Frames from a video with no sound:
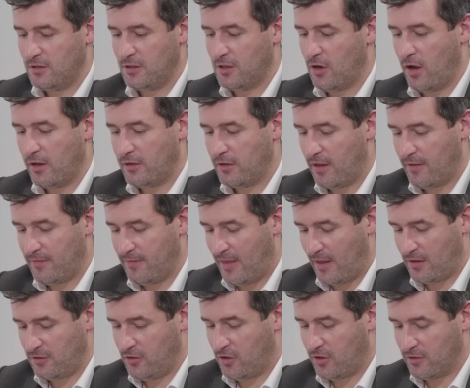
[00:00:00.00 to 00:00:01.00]
You know, and
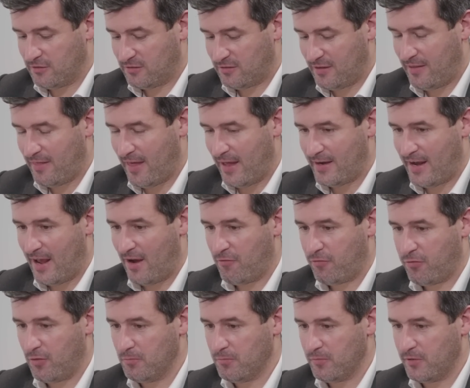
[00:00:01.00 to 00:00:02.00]
that you can see that now
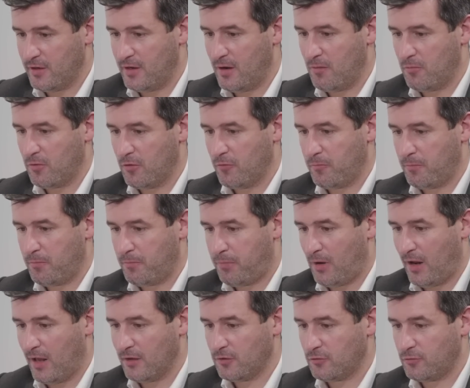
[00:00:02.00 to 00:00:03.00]
from the number of
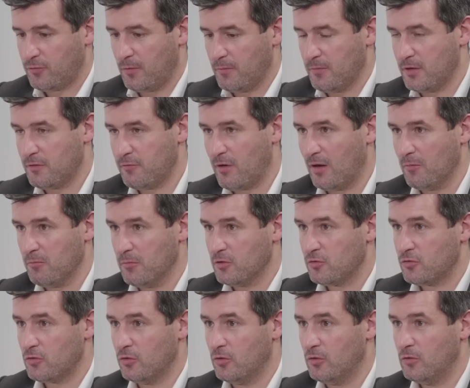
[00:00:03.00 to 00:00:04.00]
players from the development
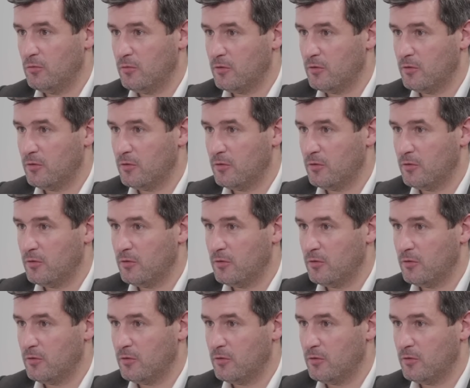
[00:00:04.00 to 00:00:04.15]
tour,